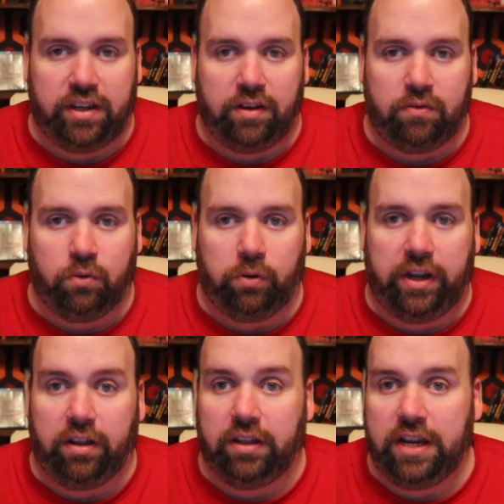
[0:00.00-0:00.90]
they unrolled
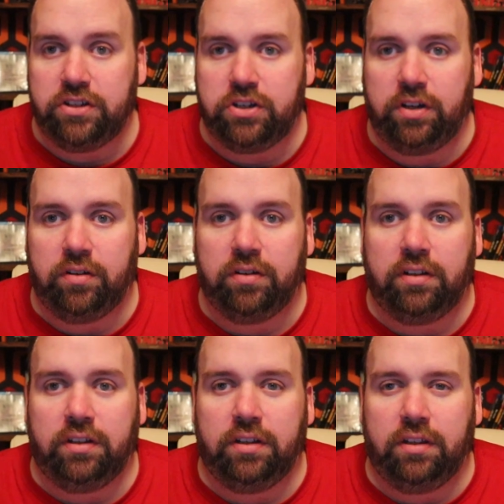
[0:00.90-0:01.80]
out last year.
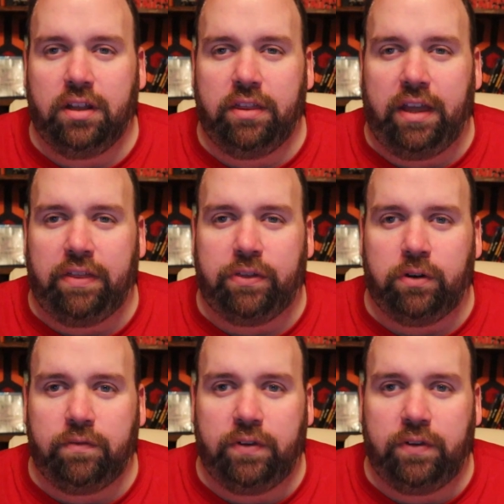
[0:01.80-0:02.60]
That third